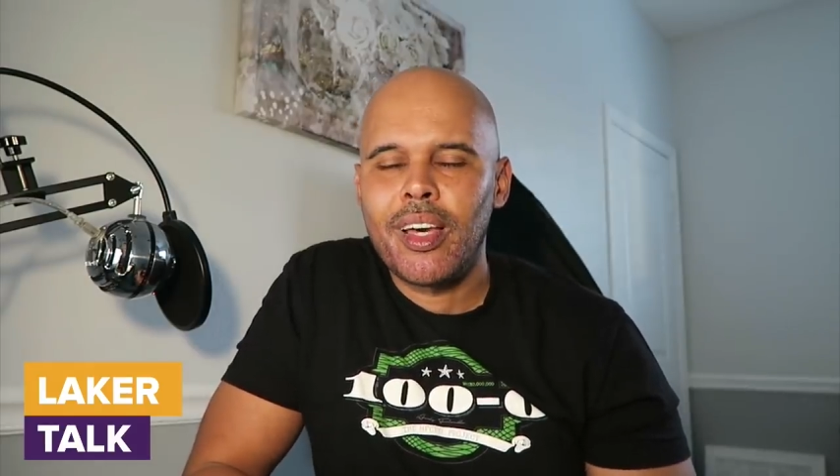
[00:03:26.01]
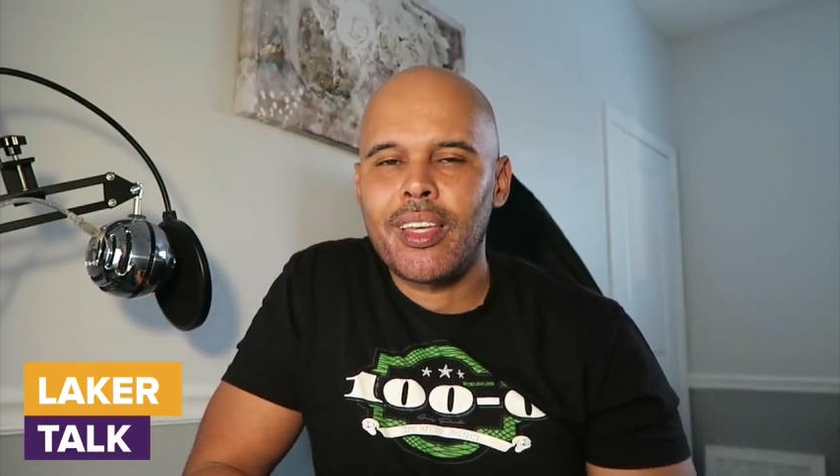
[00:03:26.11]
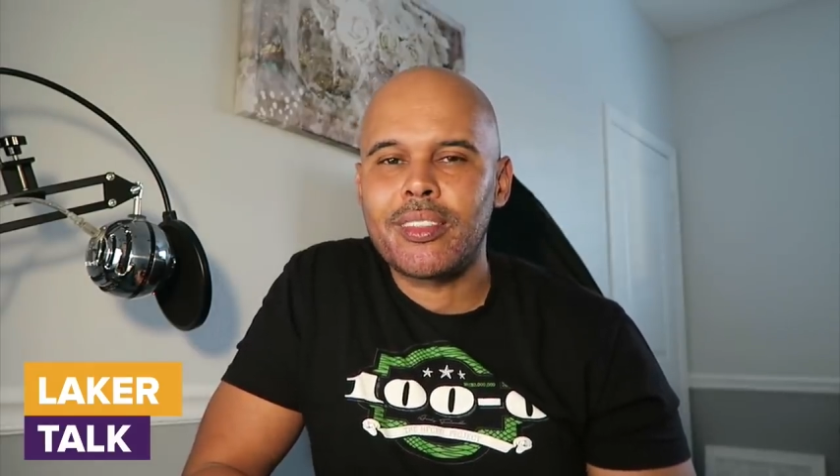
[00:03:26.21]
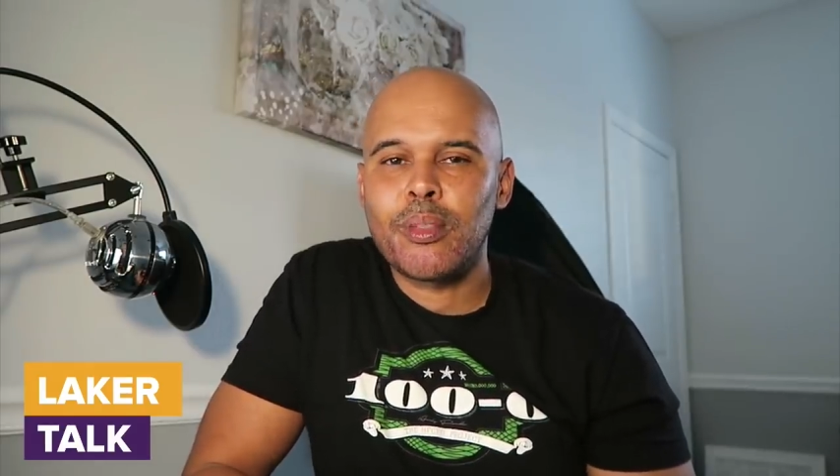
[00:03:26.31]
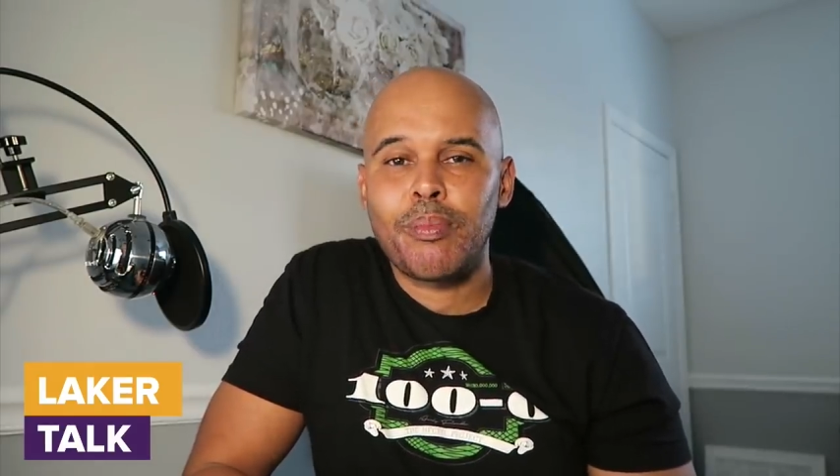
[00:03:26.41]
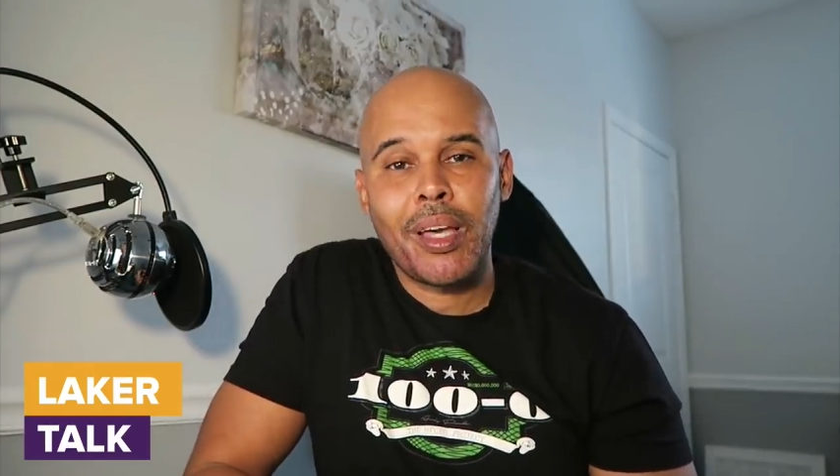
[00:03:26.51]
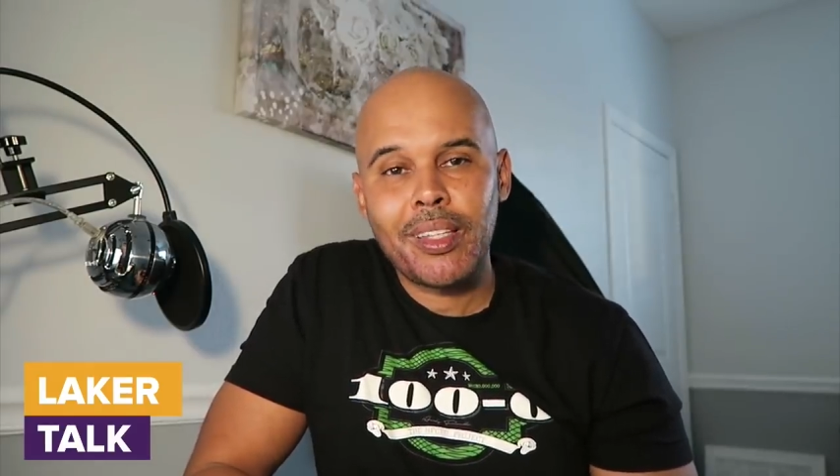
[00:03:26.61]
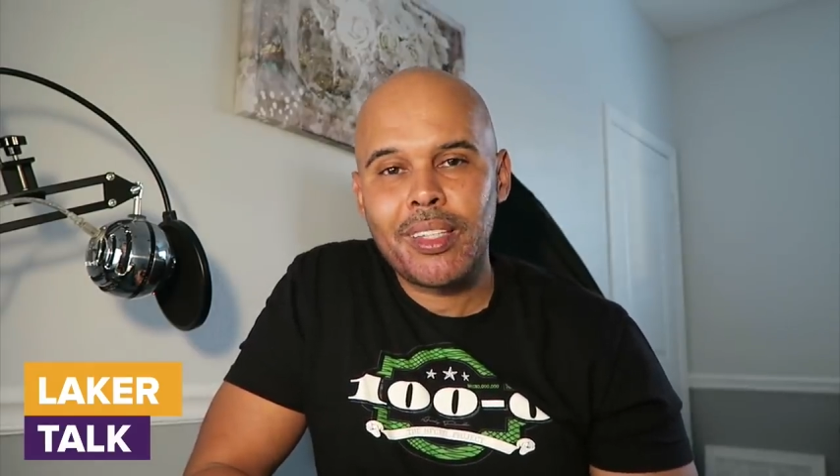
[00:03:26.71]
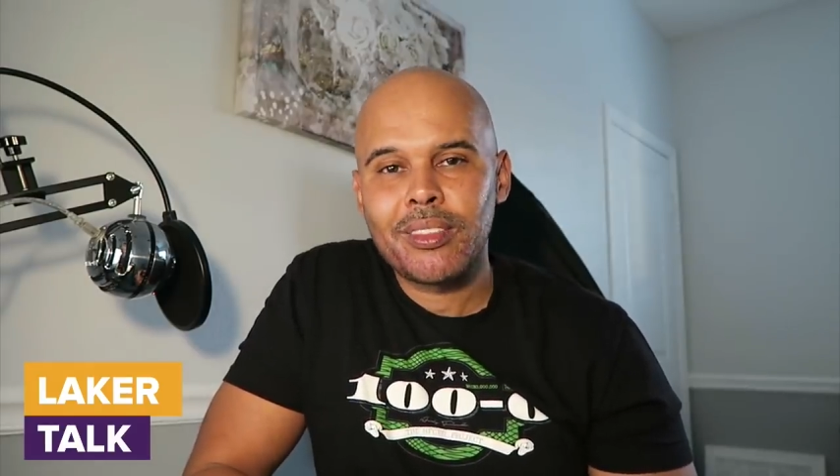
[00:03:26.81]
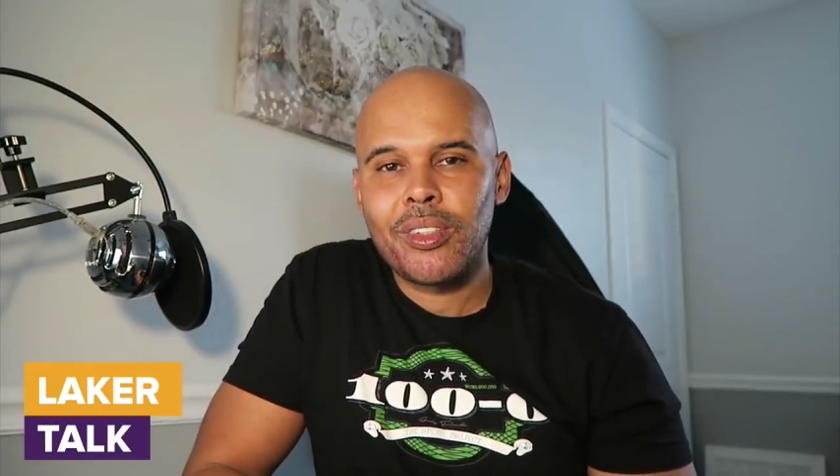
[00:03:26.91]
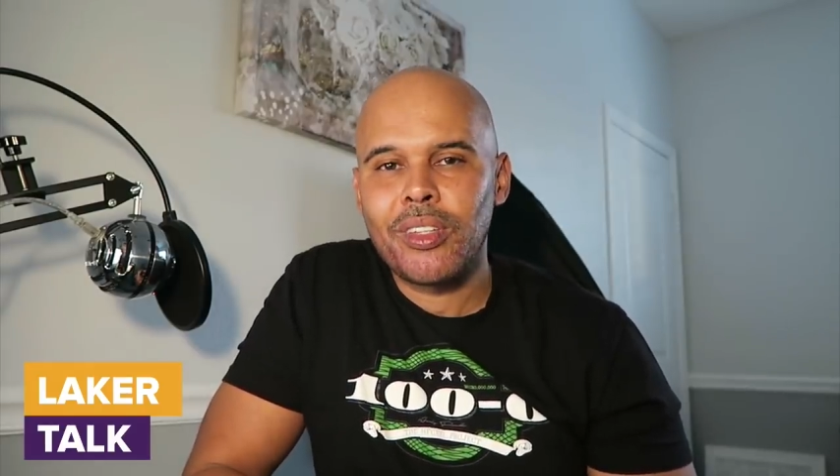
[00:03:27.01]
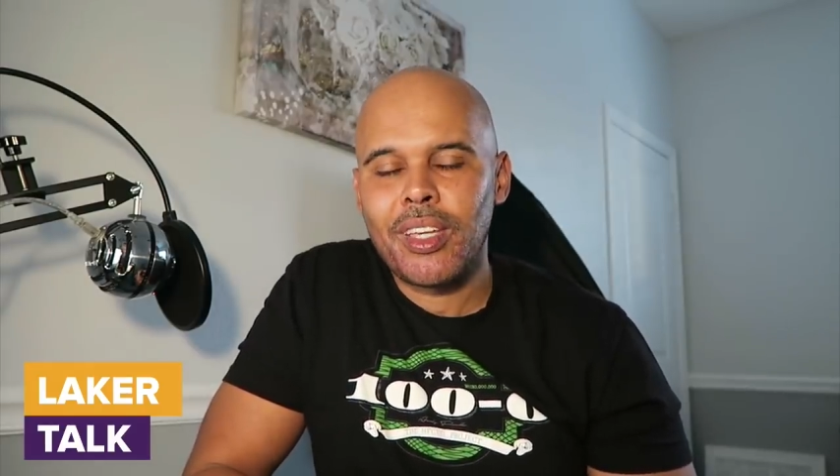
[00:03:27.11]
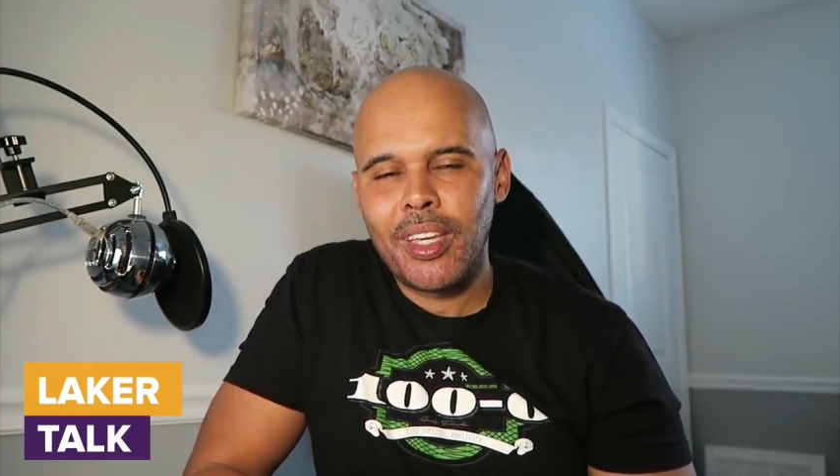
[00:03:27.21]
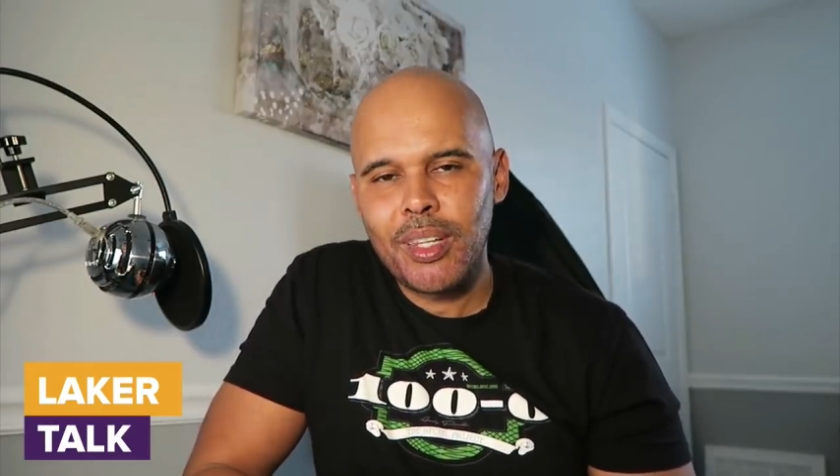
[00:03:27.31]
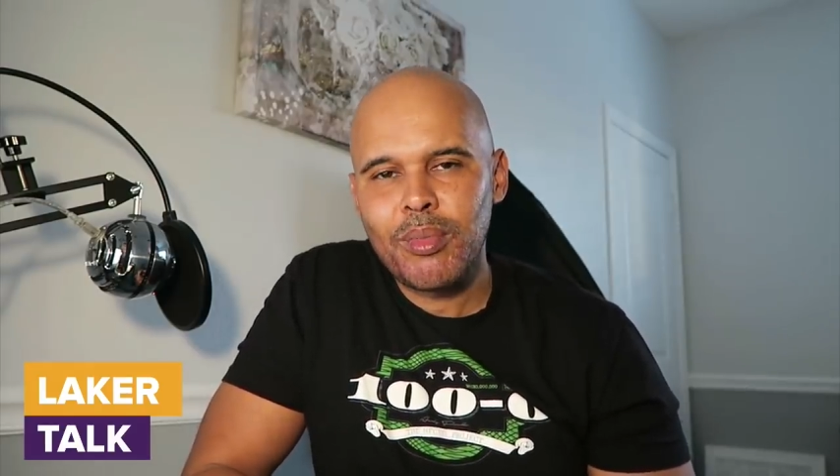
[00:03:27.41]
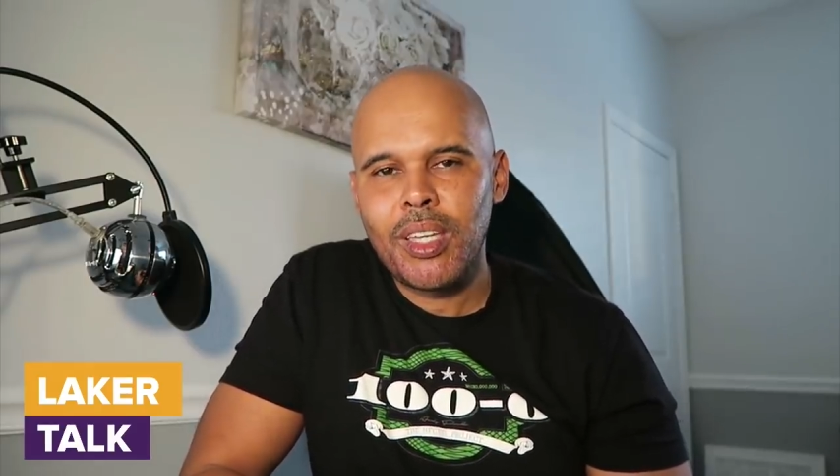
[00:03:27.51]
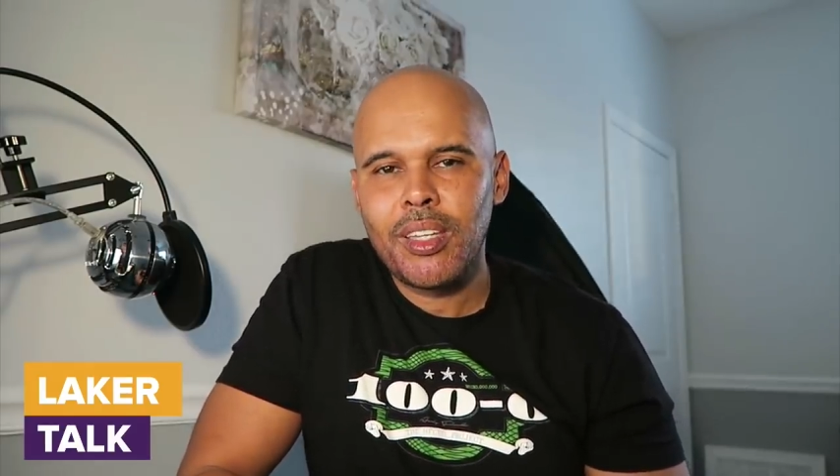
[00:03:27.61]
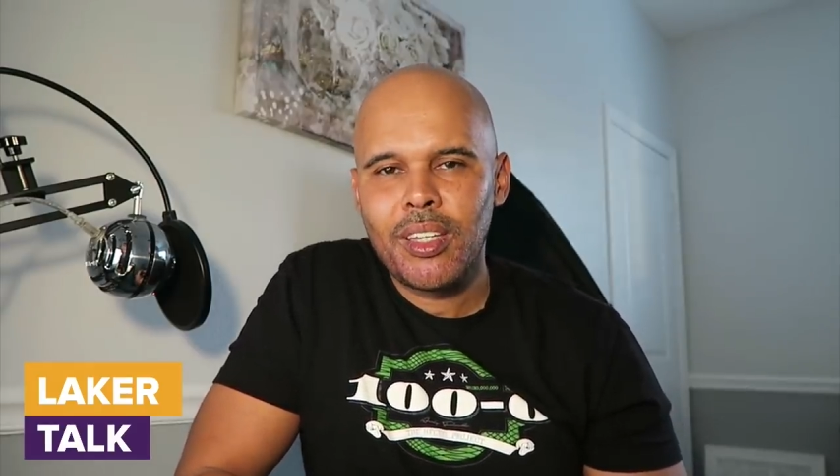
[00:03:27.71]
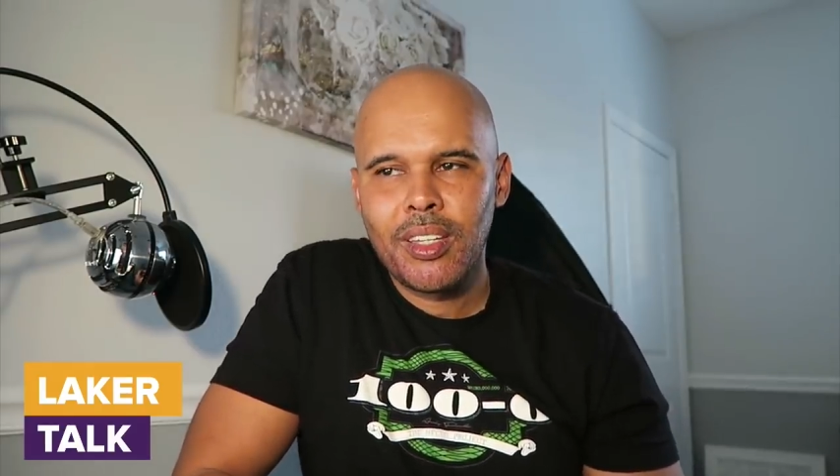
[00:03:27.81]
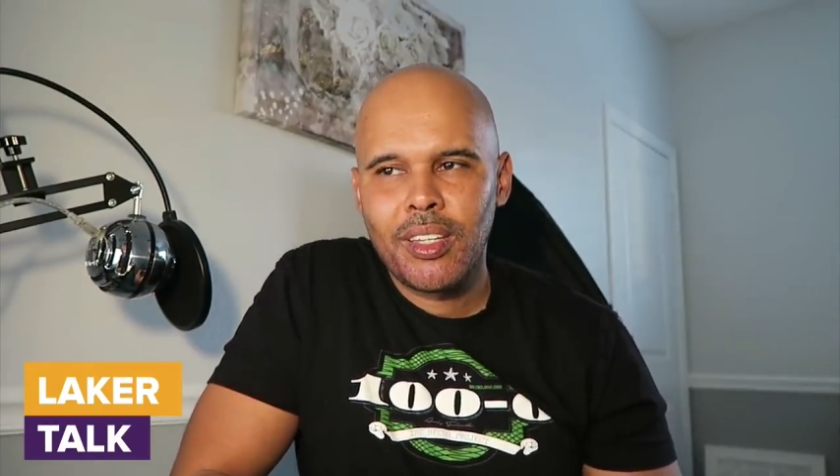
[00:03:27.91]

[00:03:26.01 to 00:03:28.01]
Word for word: Against the Pelicans, are you kidding me?